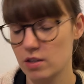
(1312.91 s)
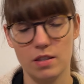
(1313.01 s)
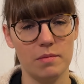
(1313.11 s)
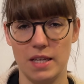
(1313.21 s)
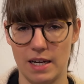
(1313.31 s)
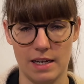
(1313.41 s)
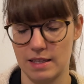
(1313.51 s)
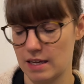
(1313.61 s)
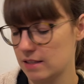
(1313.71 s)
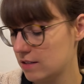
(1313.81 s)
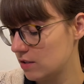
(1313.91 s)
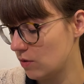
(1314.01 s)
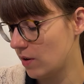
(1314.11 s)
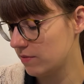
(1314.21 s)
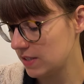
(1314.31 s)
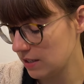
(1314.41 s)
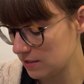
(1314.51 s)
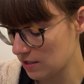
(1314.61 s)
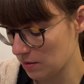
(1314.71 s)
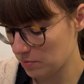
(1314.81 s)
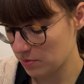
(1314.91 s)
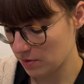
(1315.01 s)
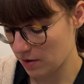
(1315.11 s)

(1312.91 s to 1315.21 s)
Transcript: something like that. So I've sized up.